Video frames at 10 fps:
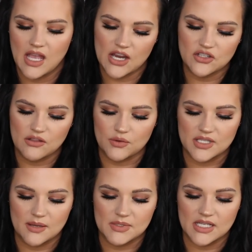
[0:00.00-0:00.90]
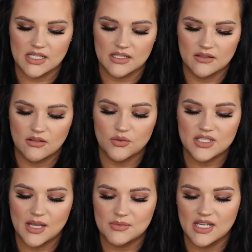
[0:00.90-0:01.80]
Actually, three times daily. Three
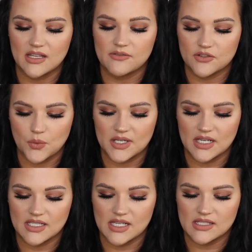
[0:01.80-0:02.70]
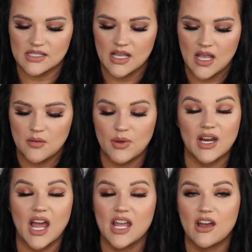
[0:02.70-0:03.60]
times daily for 29 days. But
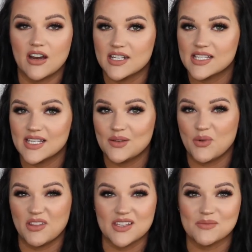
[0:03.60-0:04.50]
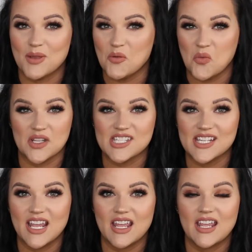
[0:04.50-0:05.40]
I honestly wear this maybe once a
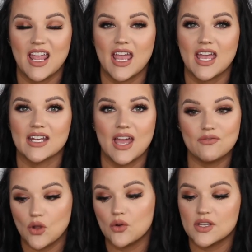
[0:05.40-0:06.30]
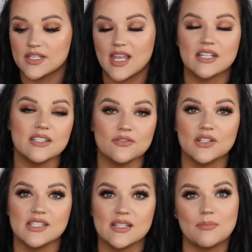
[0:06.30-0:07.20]
day, and I've noticed that
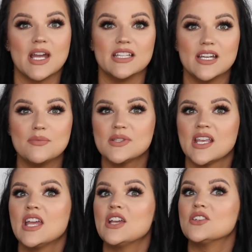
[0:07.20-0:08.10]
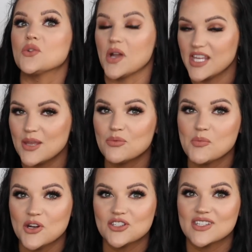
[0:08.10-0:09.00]
difference in my lips. So I keep
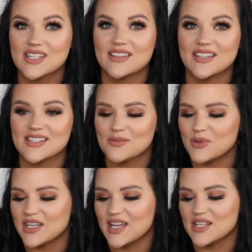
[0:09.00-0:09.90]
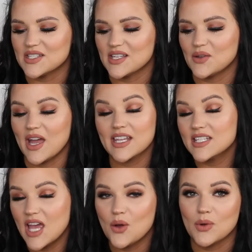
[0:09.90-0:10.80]
repurchasing this because I can
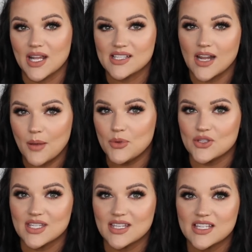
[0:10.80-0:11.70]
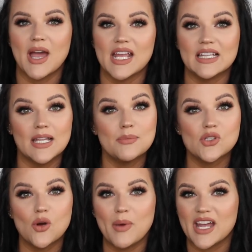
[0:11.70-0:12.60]
tell when I stop using this, my lips
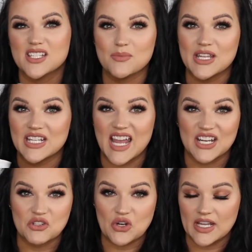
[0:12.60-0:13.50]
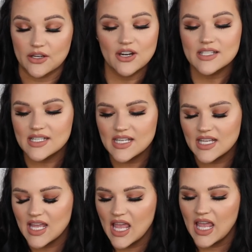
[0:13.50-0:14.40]
go back to being kind of dry and
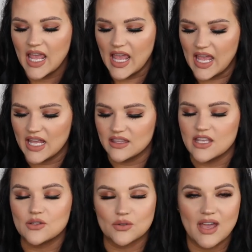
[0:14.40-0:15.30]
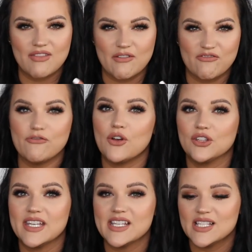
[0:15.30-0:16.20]
crusty and they don't have that
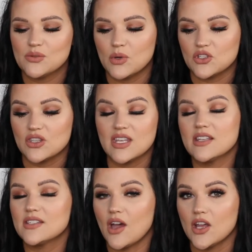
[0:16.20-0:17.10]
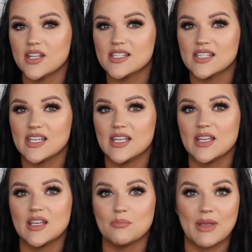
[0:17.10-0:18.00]
fullness, which this
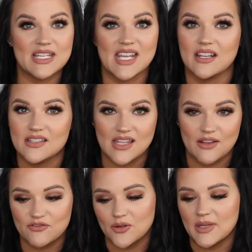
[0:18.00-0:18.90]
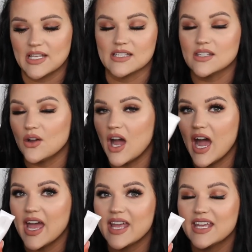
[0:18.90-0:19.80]
honestly maintains that for me. So
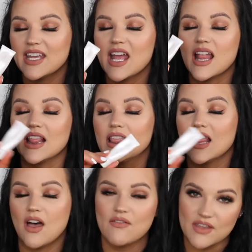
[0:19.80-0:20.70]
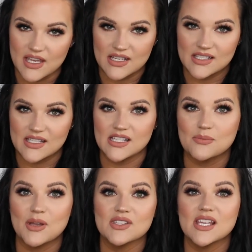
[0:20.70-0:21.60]
I love this. It
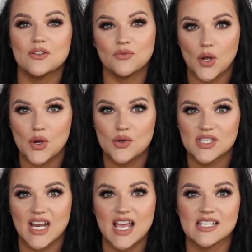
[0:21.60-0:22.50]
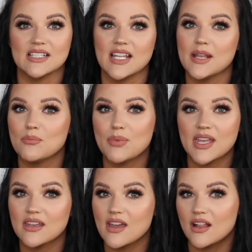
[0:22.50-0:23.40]
smells like rose. It has a light
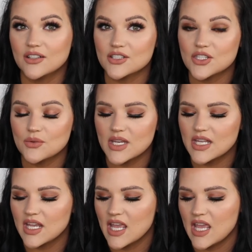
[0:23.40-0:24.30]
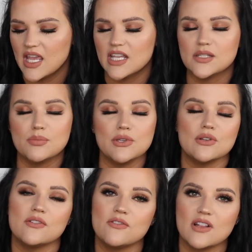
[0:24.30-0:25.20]
pink color to it. It's
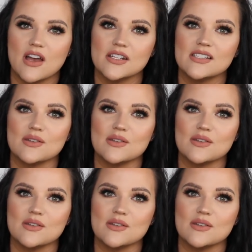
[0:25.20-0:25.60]
beautiful on its